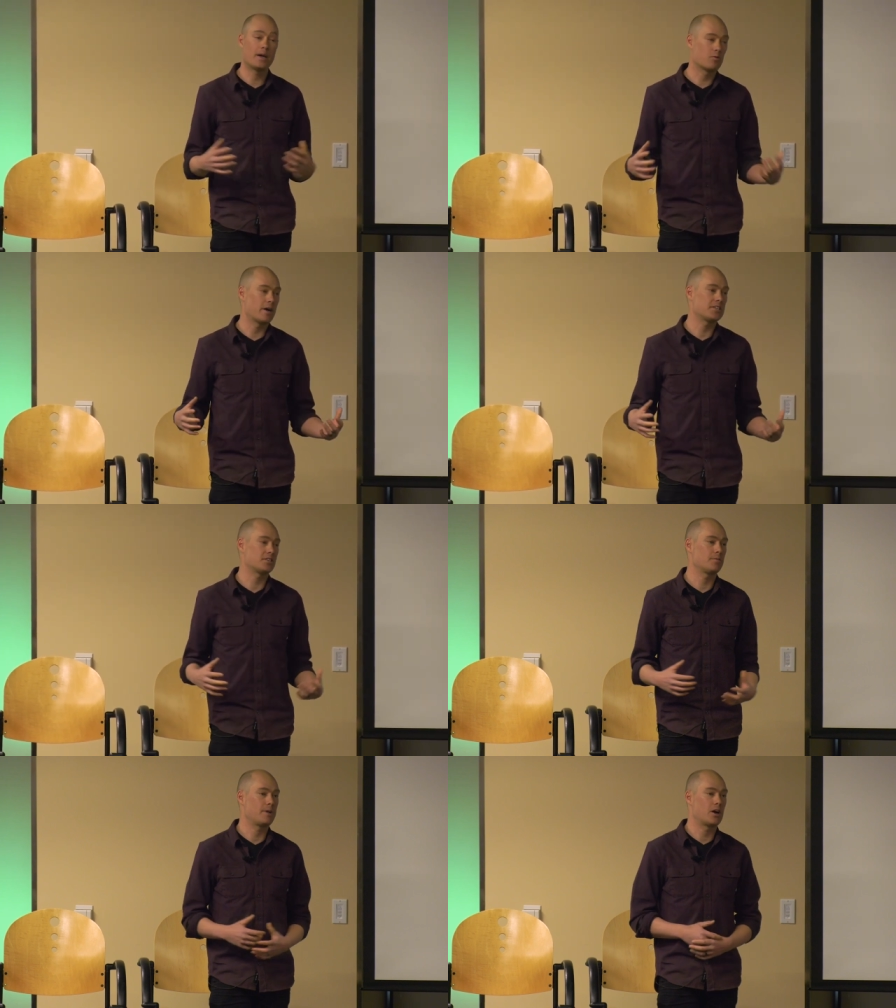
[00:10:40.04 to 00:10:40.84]
big
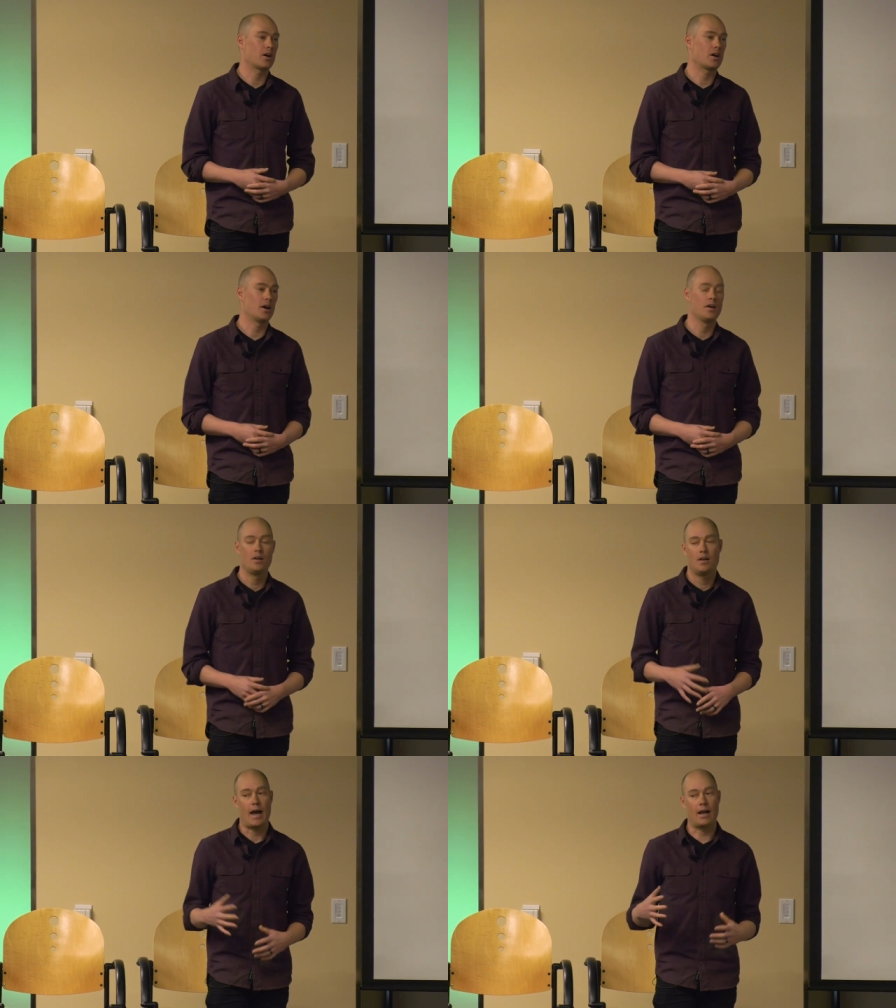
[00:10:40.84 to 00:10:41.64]
race in America,
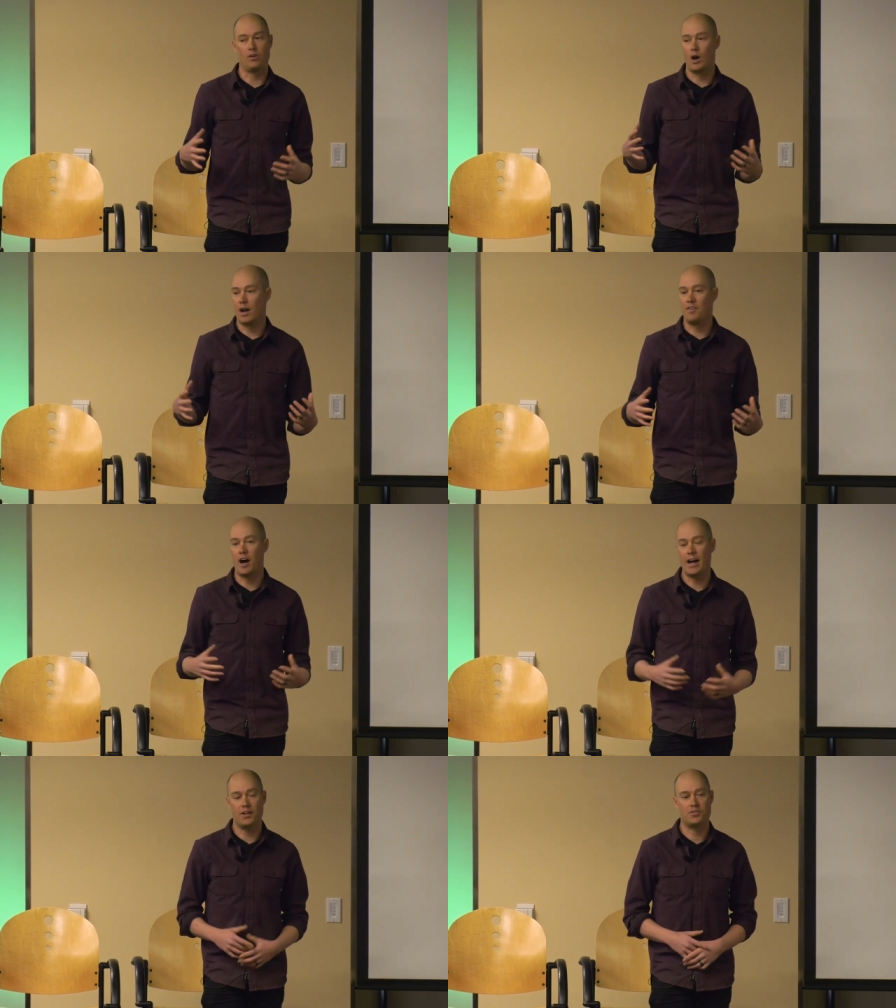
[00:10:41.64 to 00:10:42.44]
had a lot of
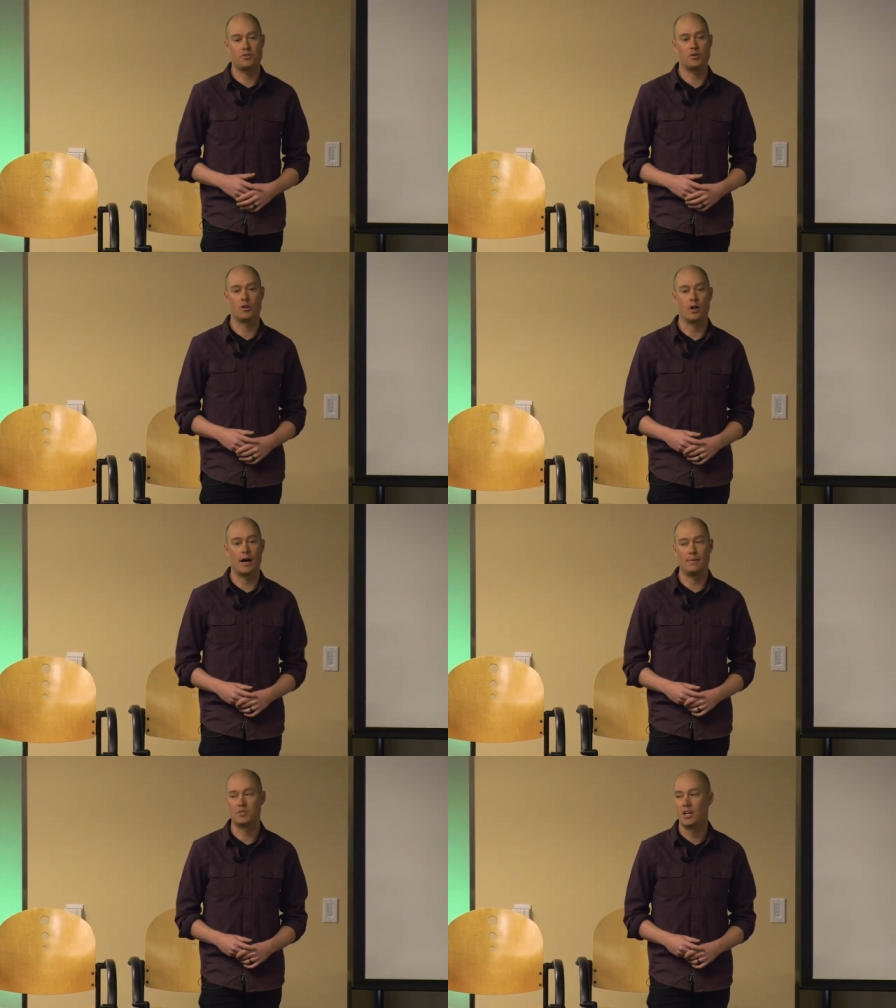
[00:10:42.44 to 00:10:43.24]
high-altitude
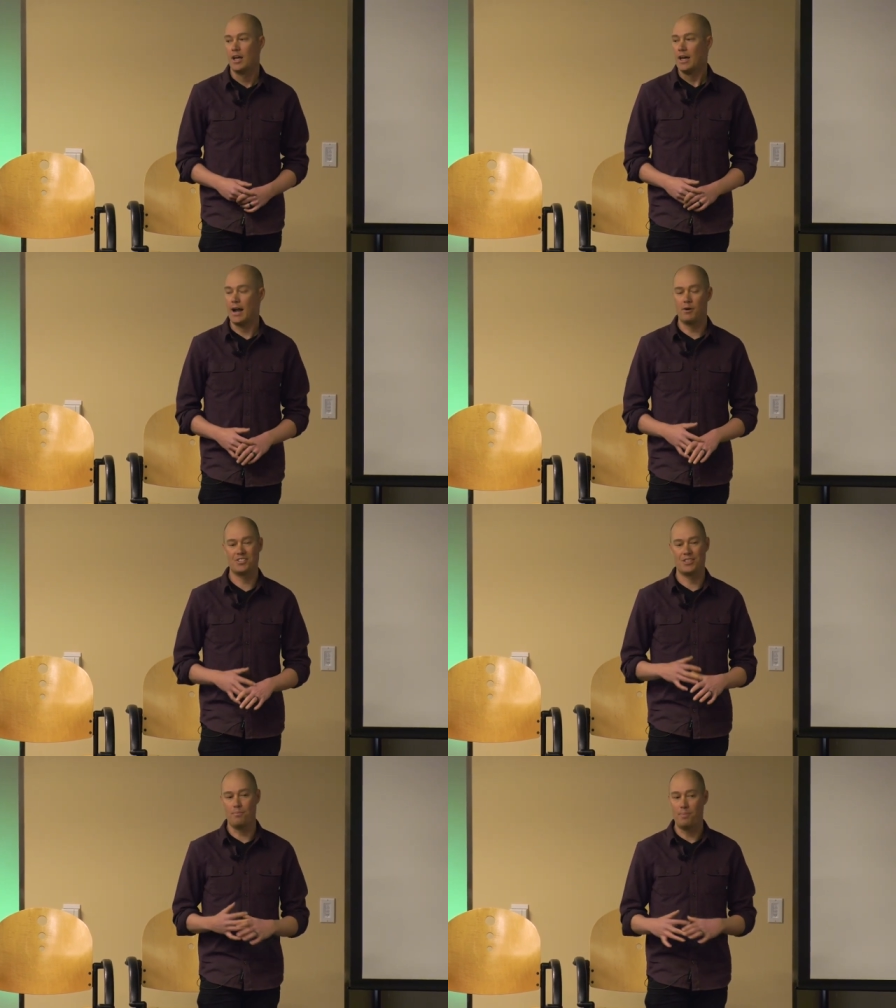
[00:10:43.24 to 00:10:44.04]
climbs, and I
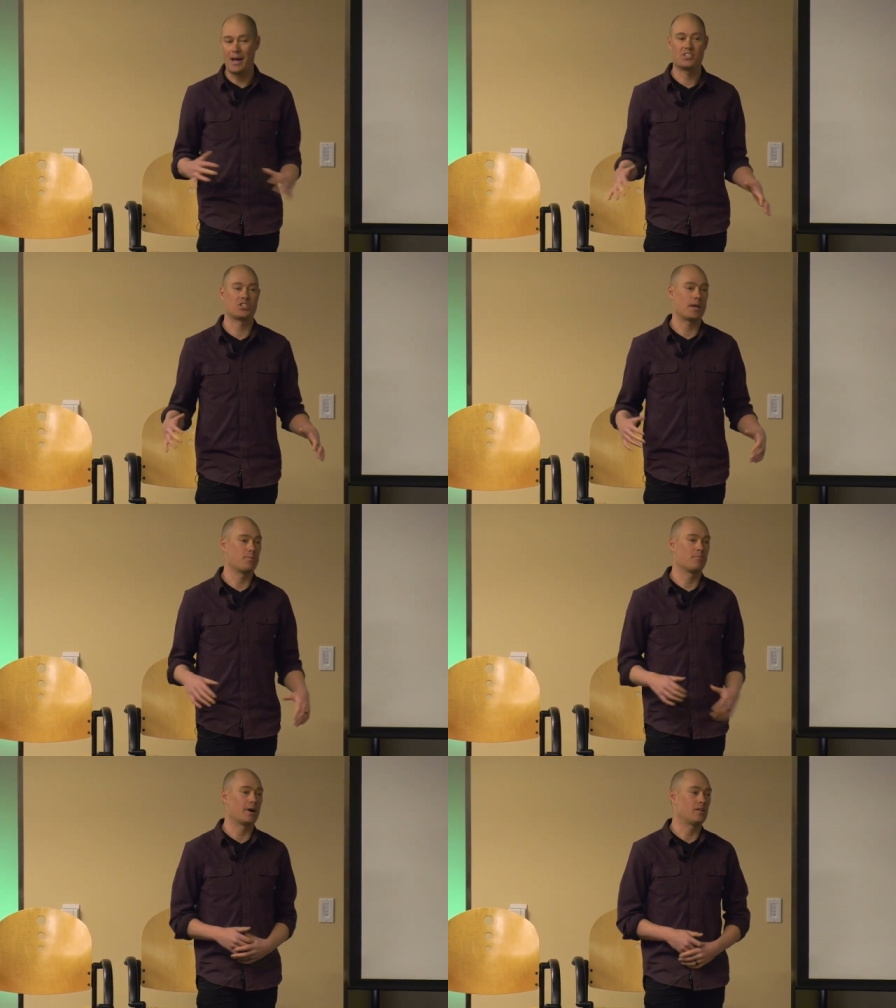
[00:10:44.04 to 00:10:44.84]
was in the best
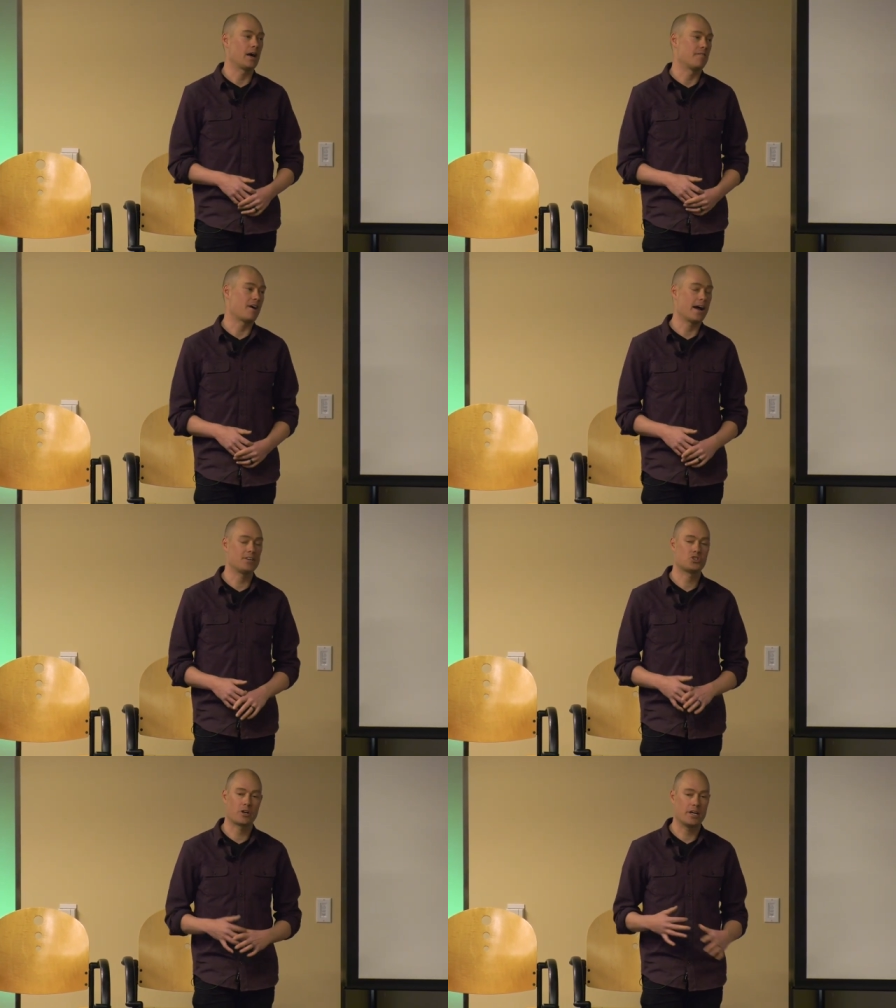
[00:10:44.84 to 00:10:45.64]
shape of my life. I
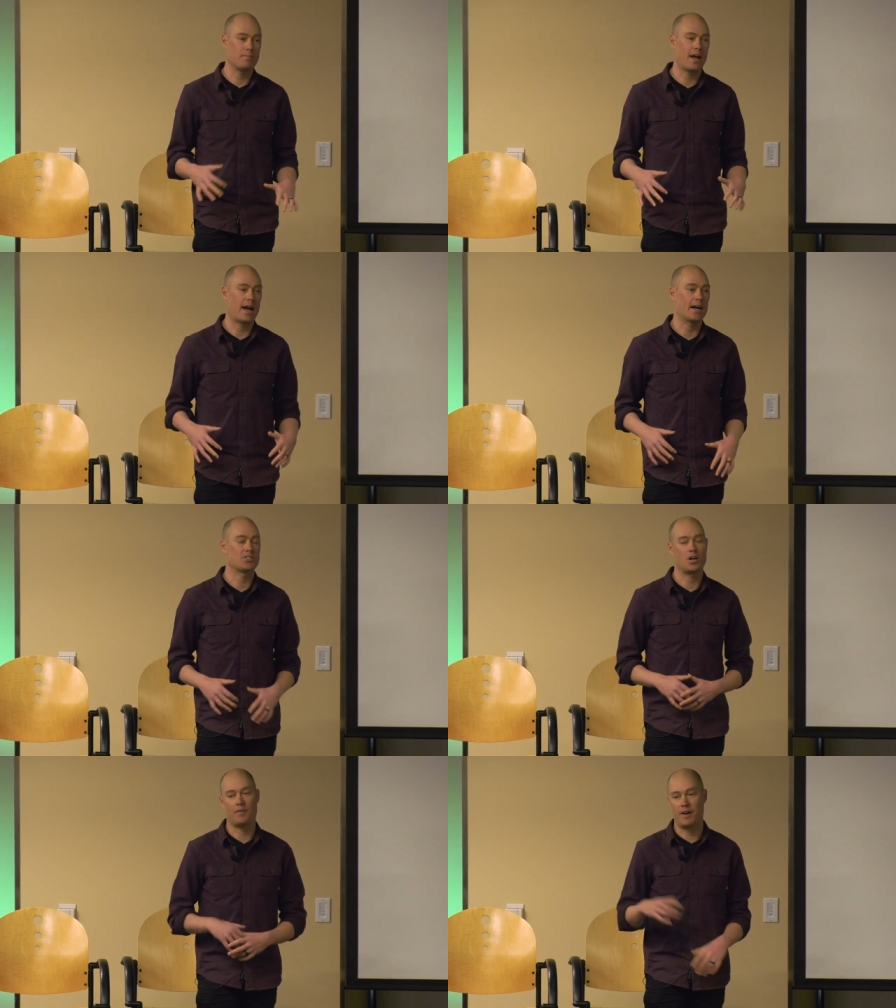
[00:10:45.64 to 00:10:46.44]
had trained my
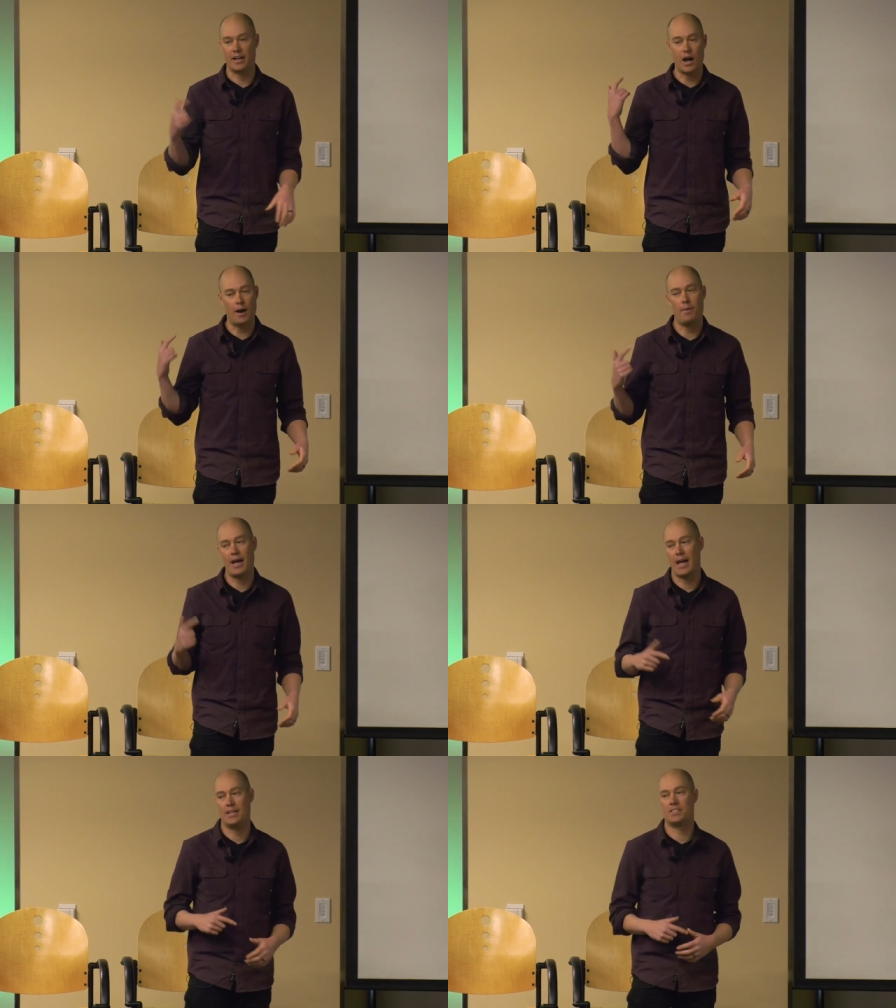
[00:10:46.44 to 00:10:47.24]
ass off. I got
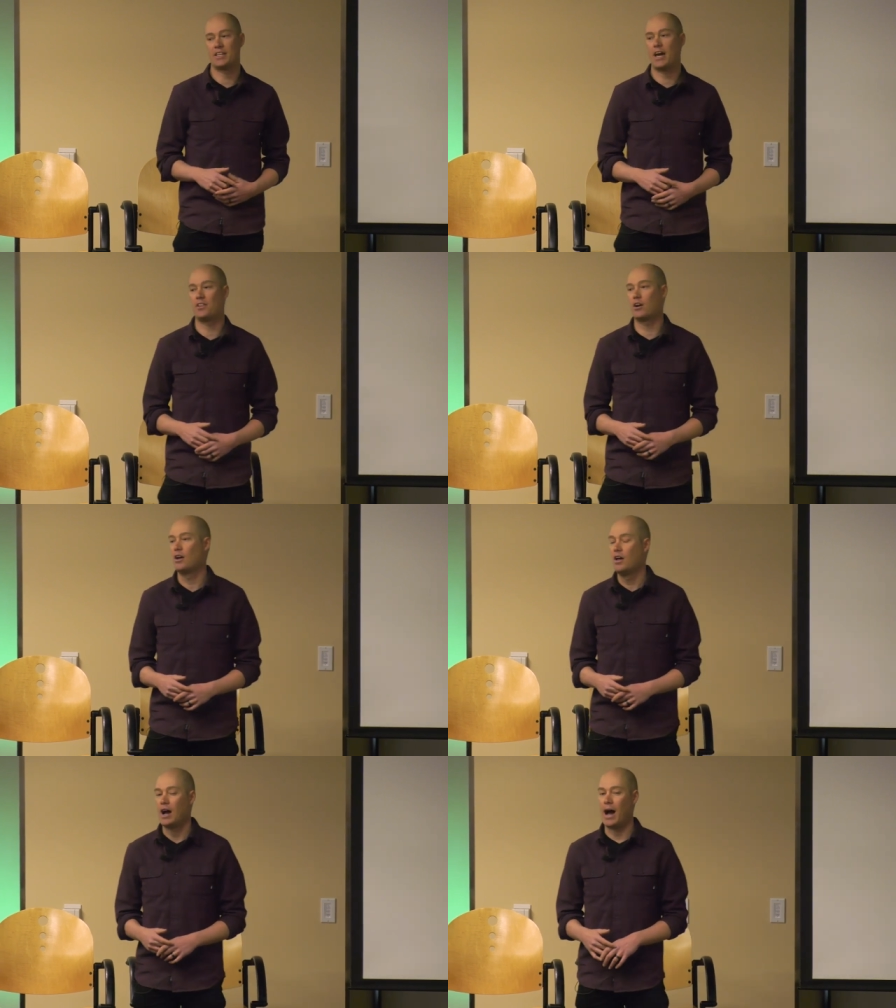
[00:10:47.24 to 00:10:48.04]
my head together.